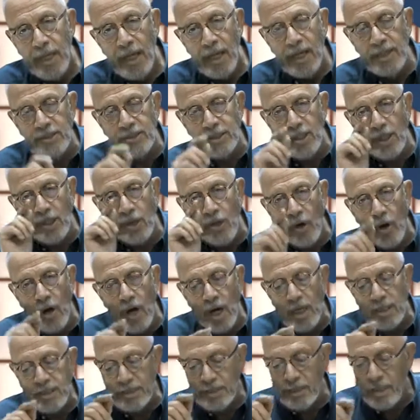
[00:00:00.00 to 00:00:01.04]
is the
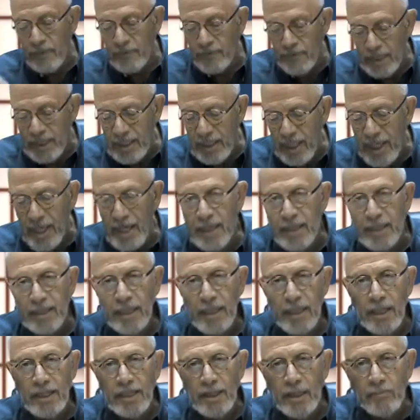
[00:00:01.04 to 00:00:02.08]
cost of the ink
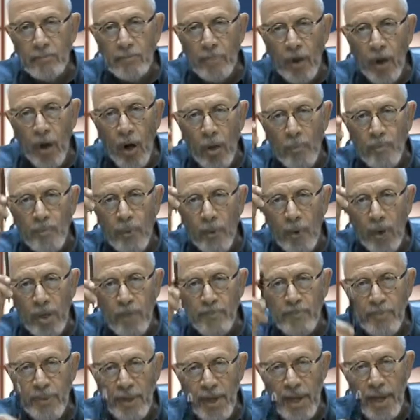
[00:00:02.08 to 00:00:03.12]
in the
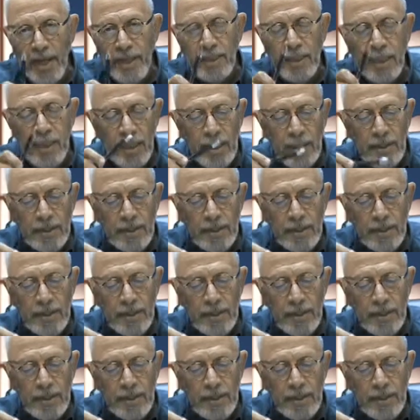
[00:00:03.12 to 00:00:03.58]
ballpoint pen